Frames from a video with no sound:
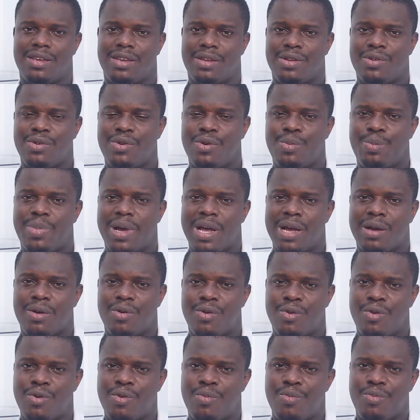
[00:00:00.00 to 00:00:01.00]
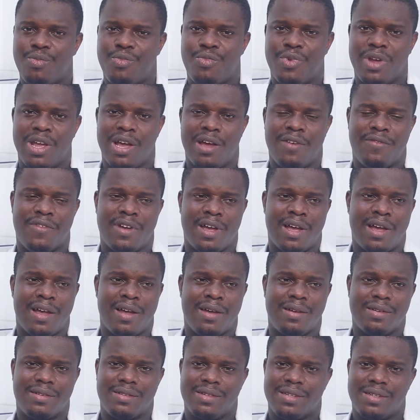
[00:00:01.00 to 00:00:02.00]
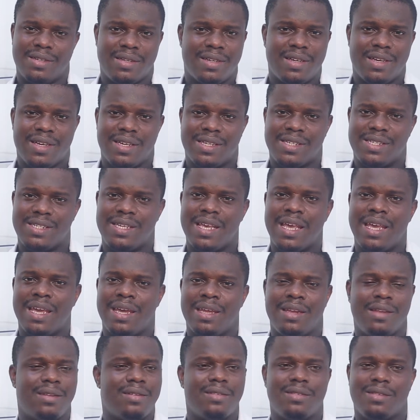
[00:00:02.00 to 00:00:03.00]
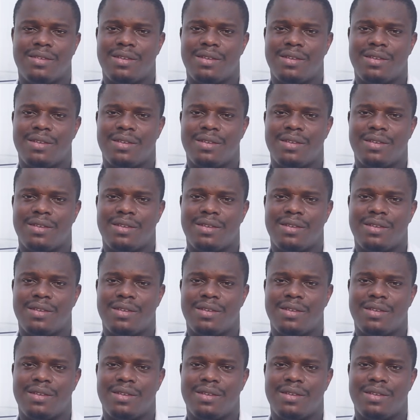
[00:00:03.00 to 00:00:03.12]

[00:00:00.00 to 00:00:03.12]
You know, back home we have a saying: